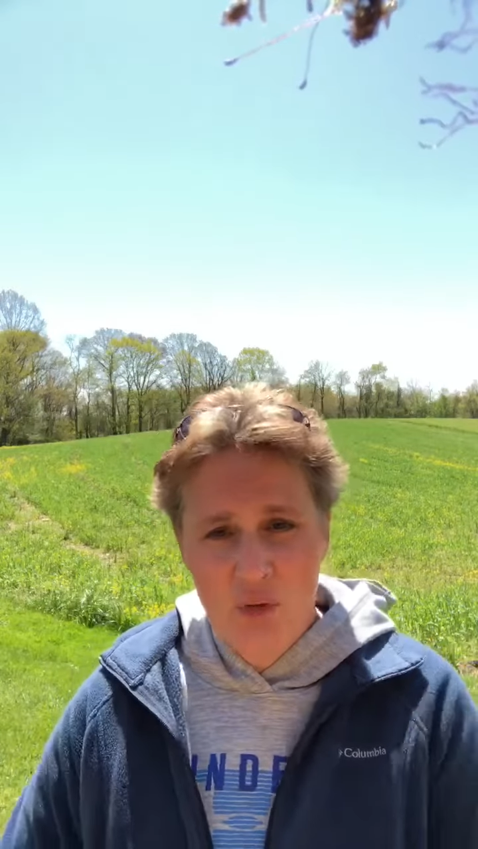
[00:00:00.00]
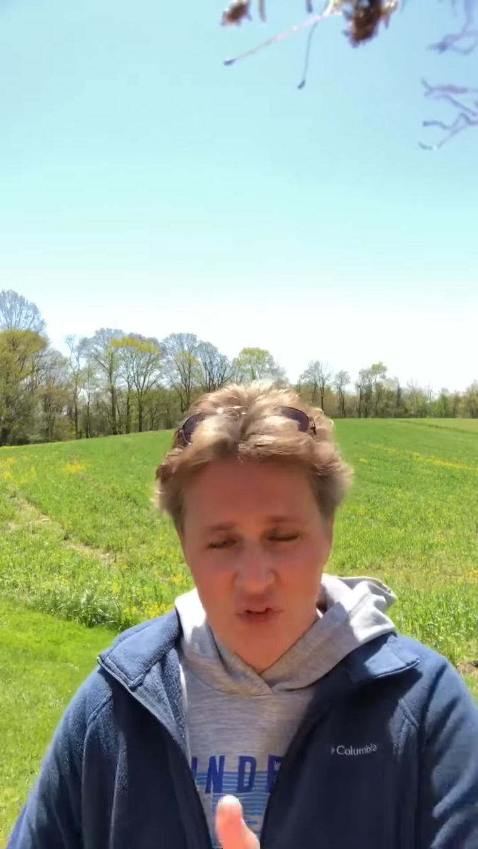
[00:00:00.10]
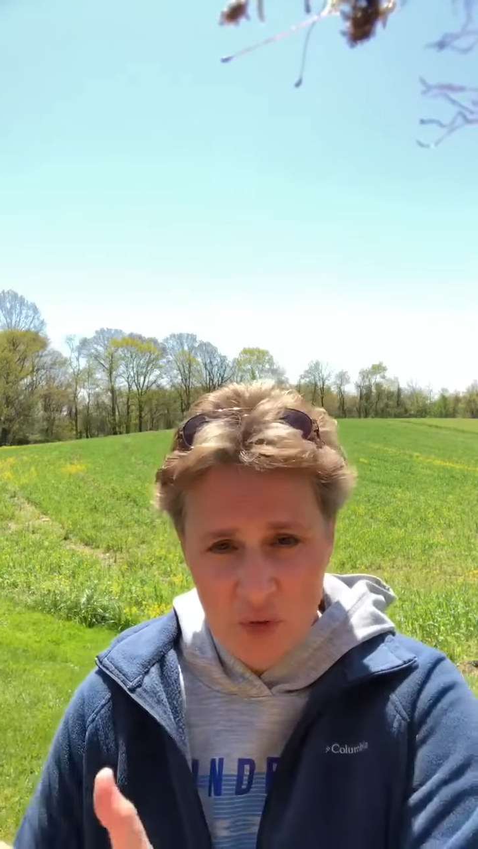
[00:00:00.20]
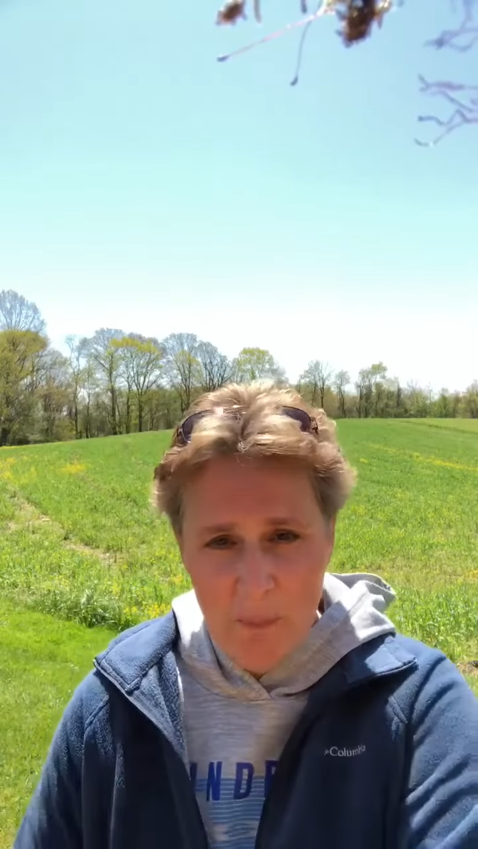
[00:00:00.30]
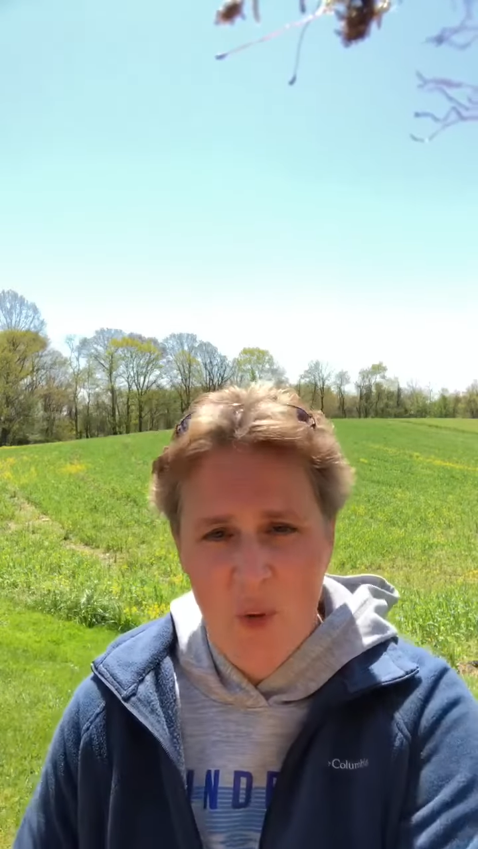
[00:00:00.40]

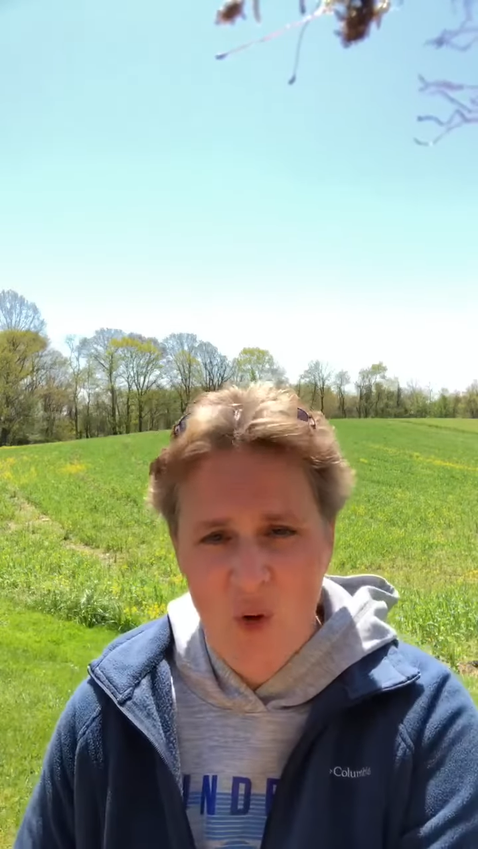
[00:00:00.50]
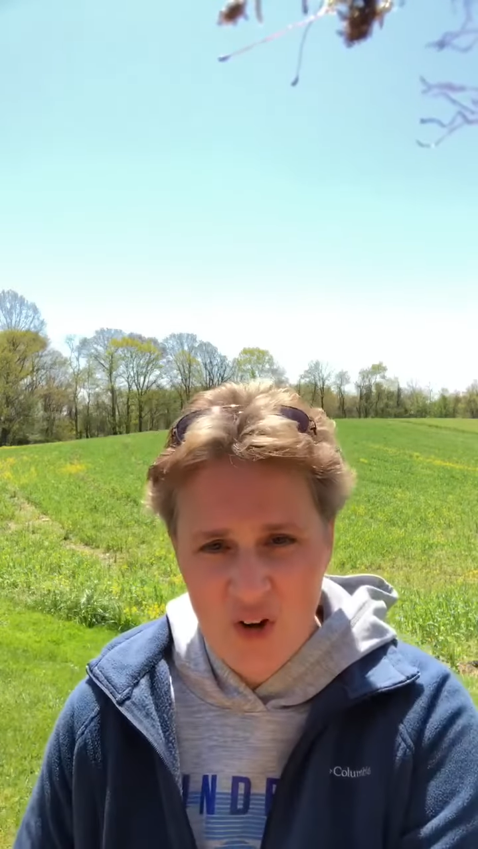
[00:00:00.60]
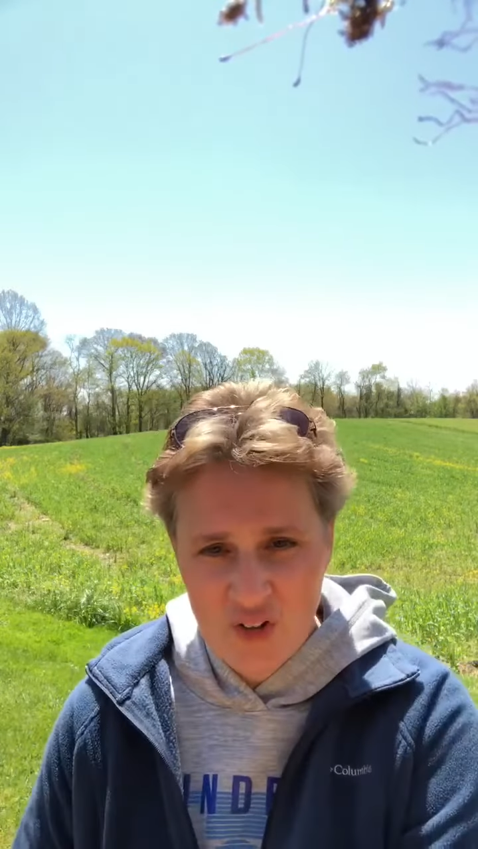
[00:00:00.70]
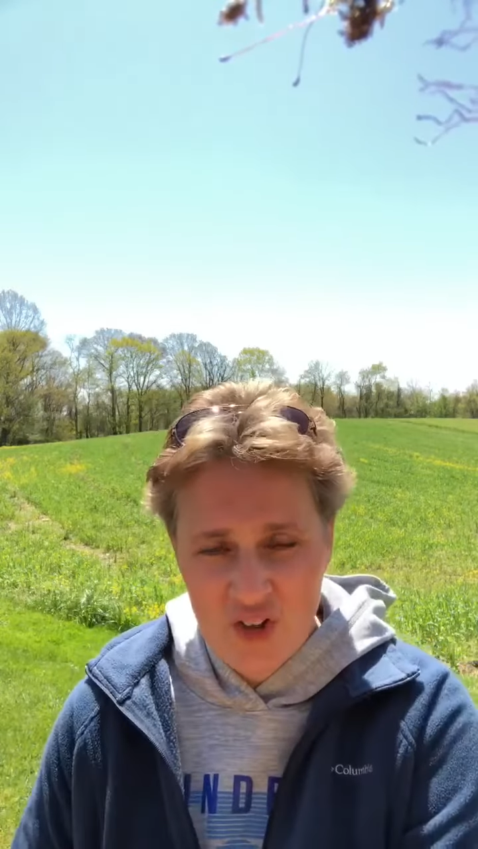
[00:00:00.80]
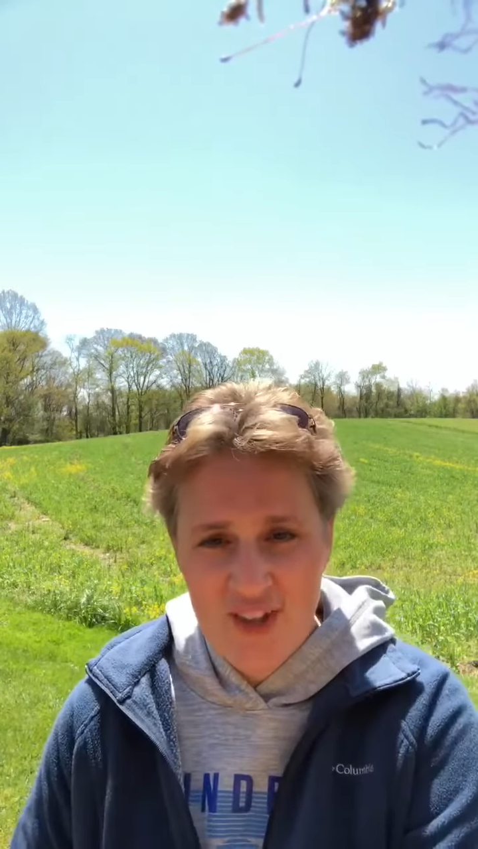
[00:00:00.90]

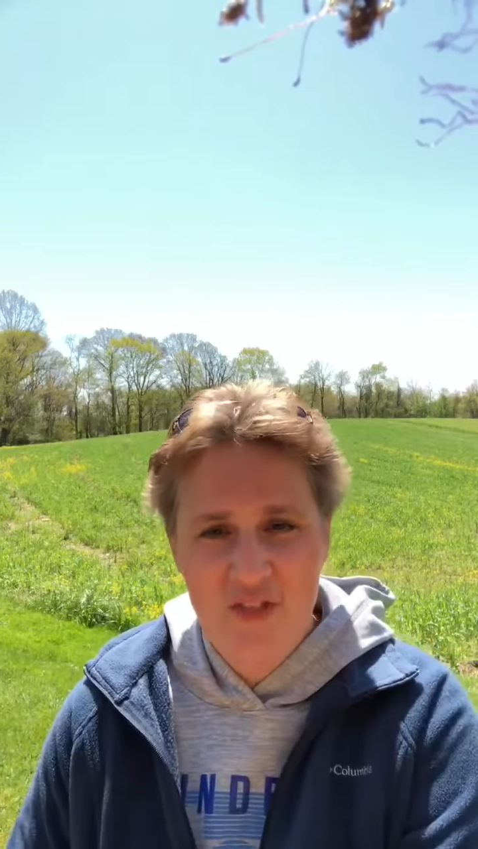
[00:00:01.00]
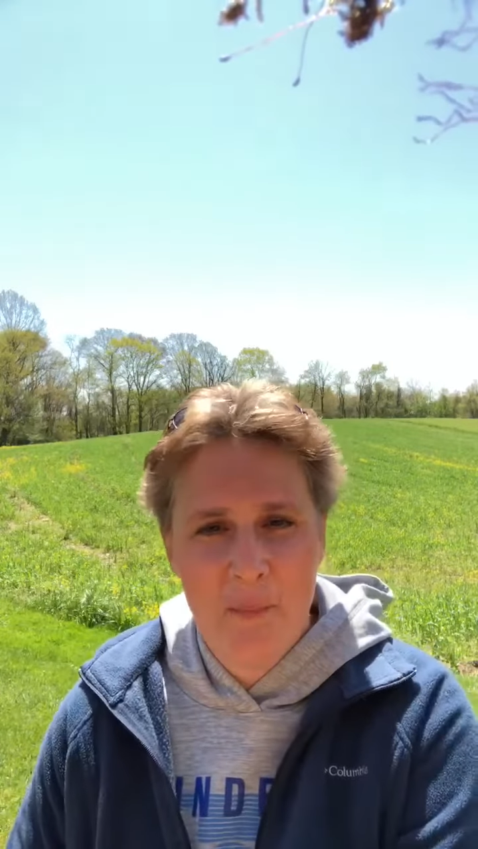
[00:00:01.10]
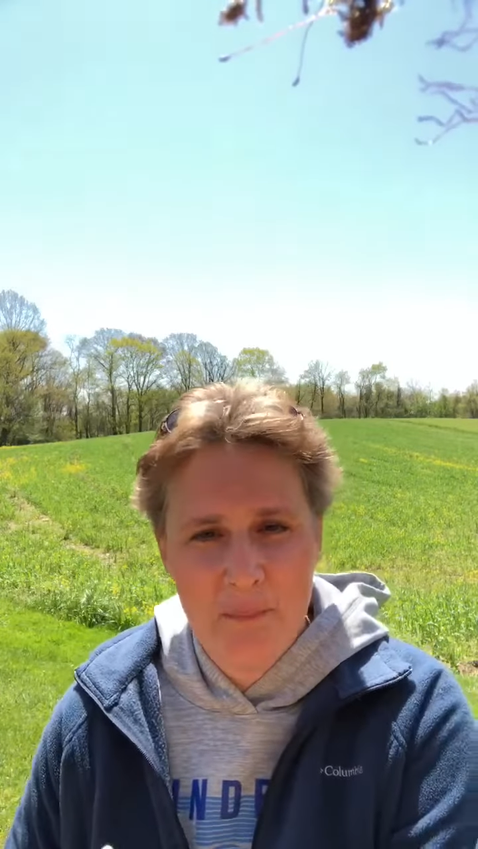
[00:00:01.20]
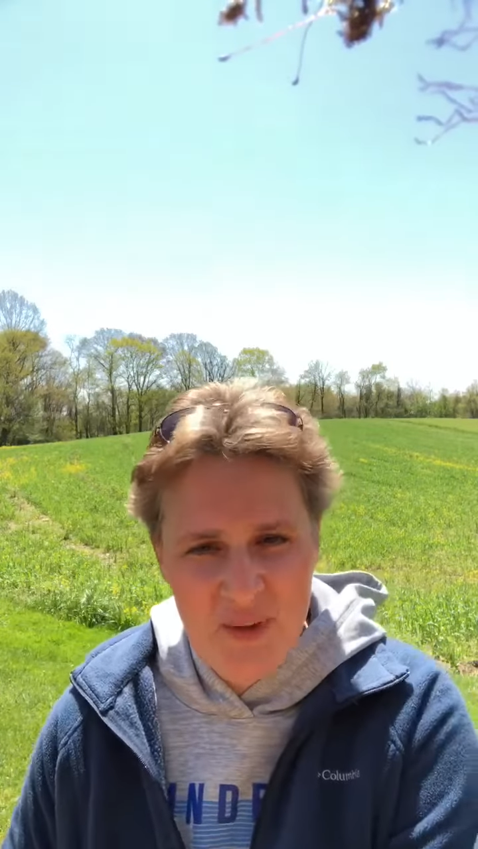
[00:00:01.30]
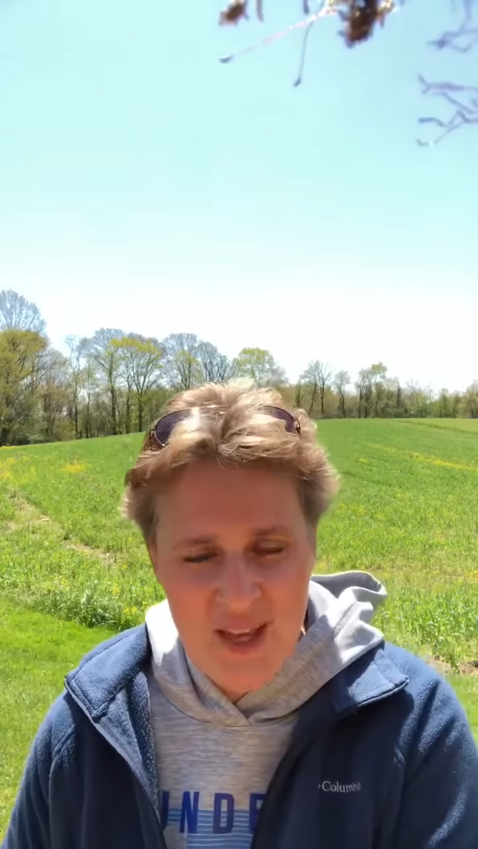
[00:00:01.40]
support the
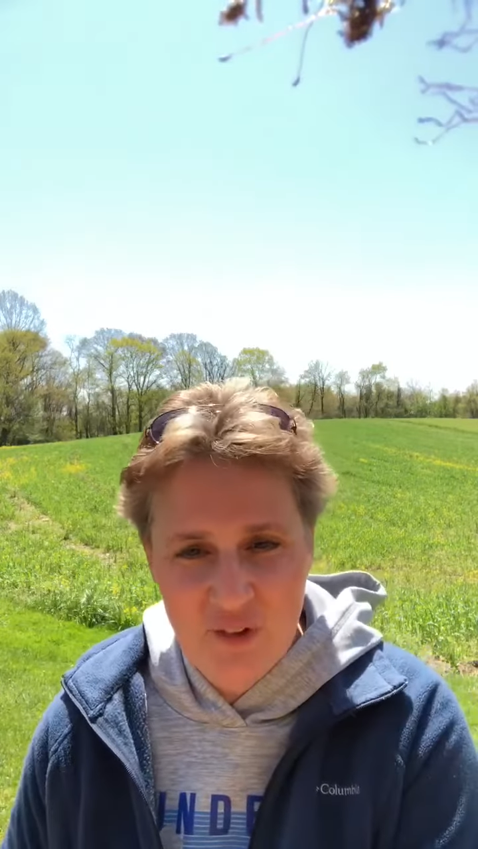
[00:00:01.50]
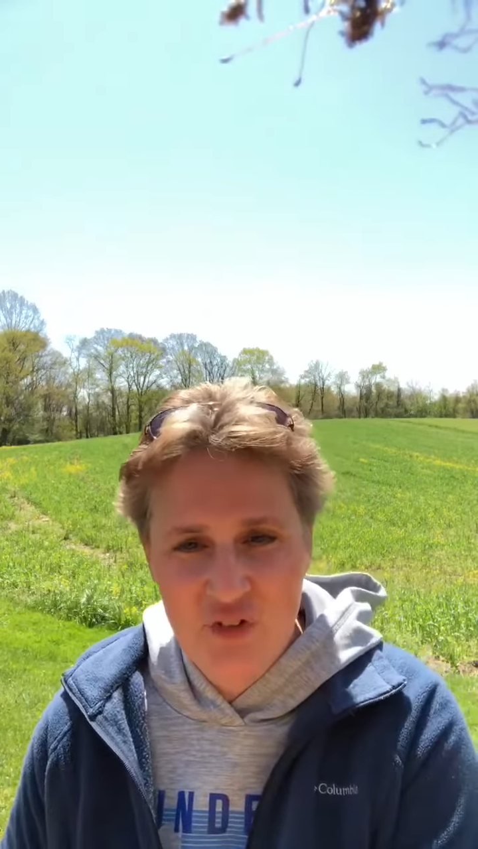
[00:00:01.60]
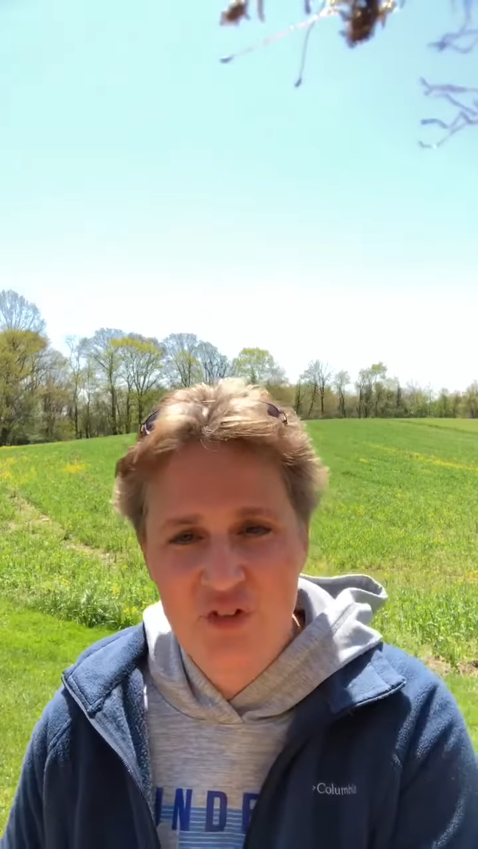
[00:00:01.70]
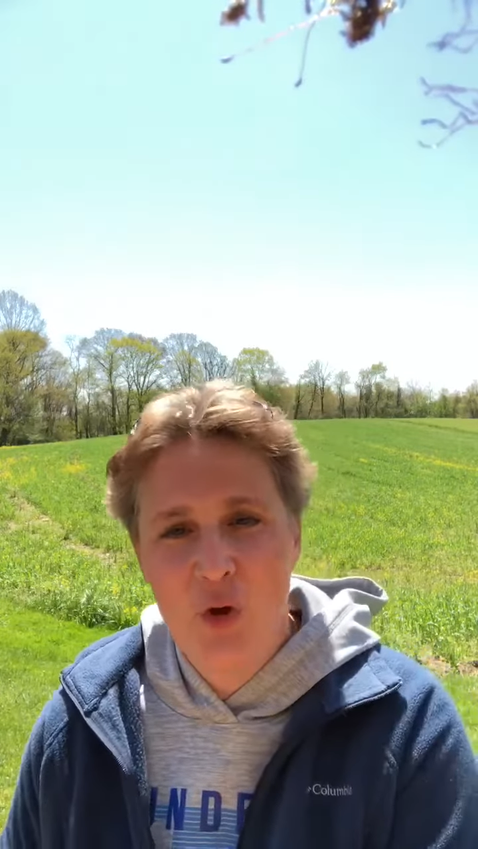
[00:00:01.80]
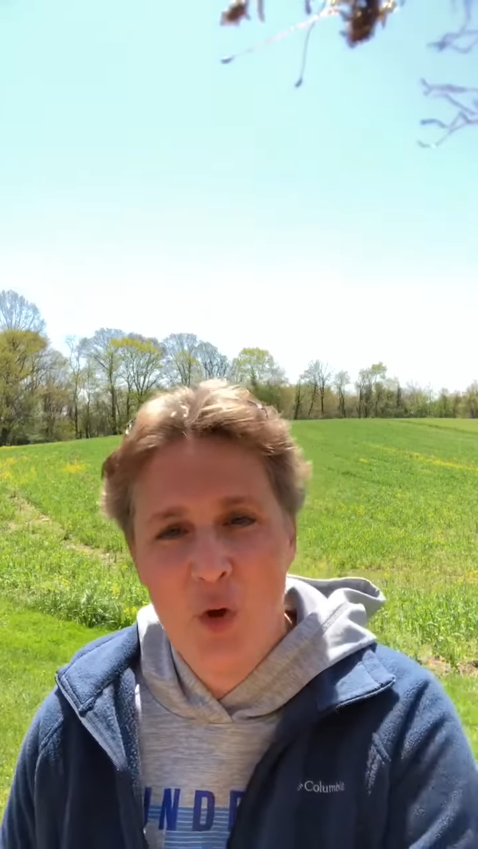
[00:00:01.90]
beast